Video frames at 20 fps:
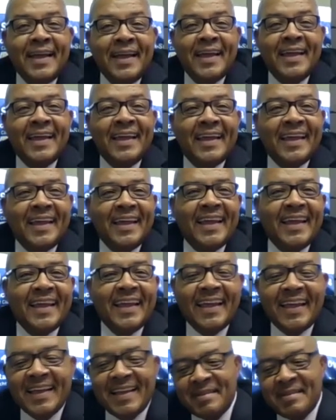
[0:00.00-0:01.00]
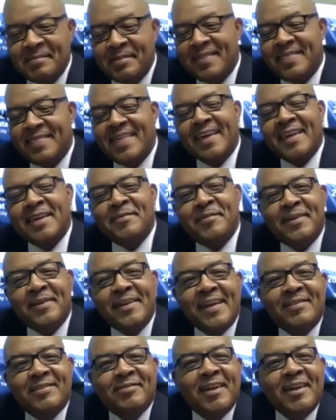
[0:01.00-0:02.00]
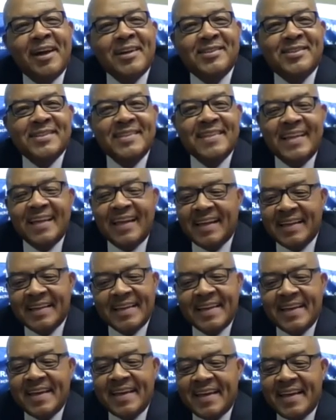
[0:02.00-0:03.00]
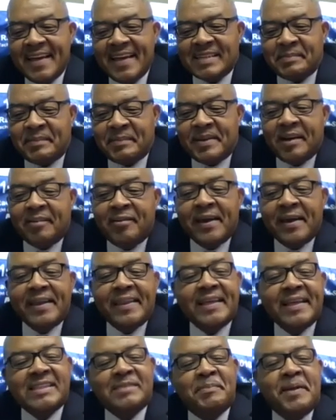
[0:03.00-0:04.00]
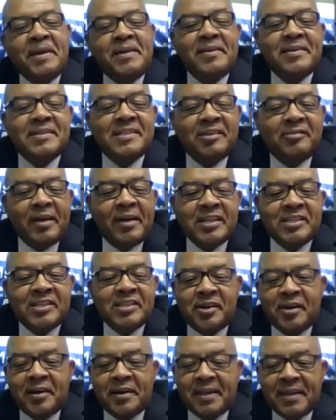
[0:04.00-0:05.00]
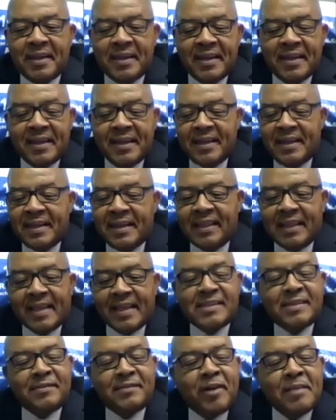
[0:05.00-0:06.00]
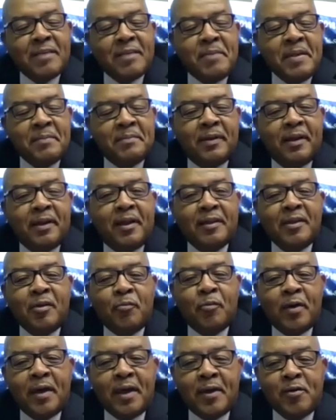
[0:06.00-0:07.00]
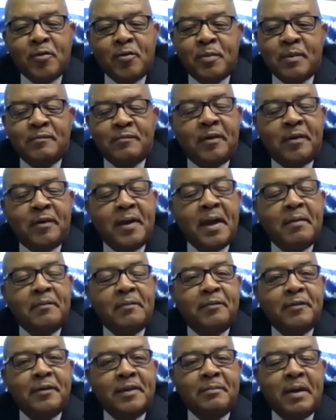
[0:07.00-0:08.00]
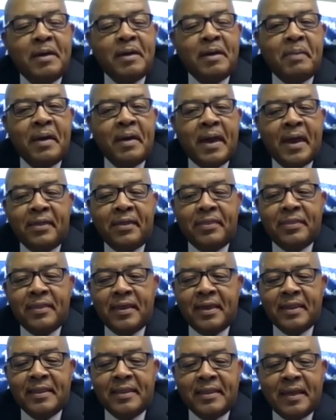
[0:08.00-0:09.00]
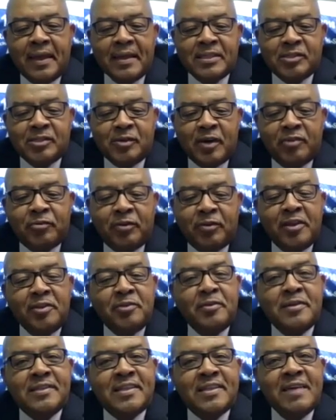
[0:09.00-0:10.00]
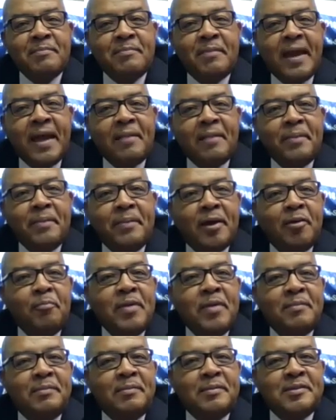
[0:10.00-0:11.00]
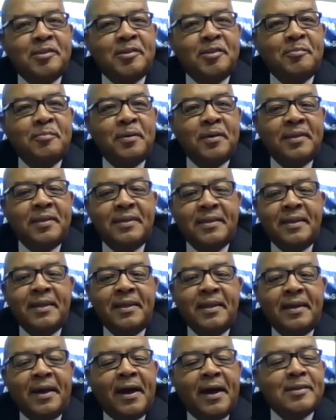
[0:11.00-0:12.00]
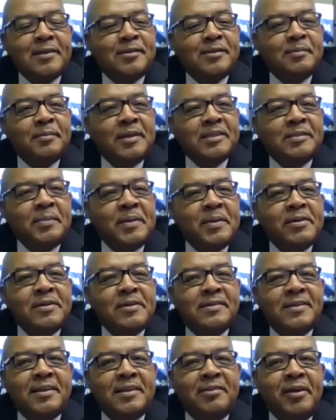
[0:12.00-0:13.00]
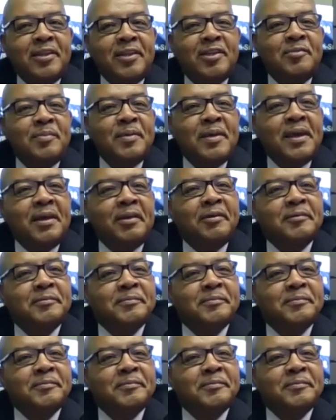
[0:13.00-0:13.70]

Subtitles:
But thank you for the introduction. It's been a great experience, great journey. Lots of great people along the way who've been very helpful in my path. And so I try to do the same by helping other people. So, but awesome experience and great to be here.